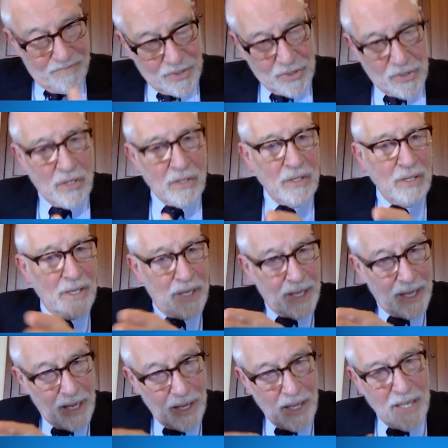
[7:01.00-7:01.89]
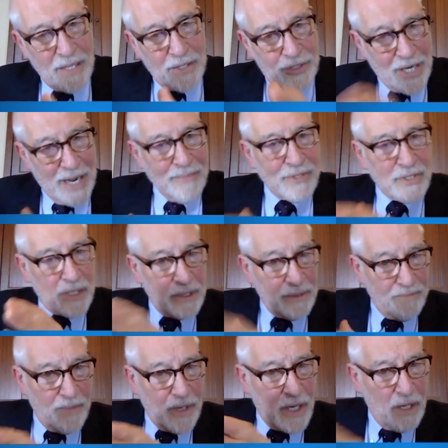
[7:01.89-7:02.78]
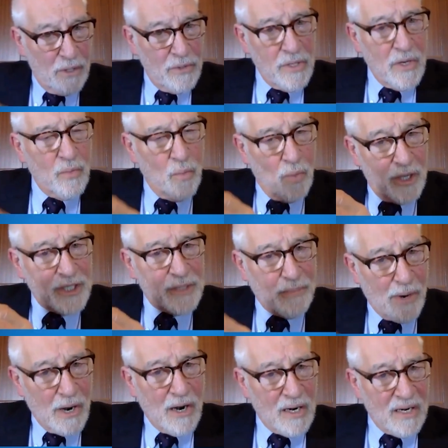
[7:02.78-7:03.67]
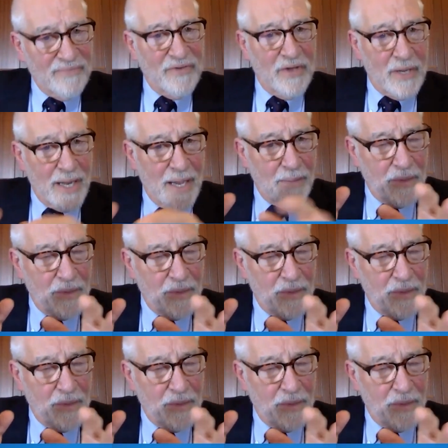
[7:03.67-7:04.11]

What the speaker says: certainly James Cloonan was part of it,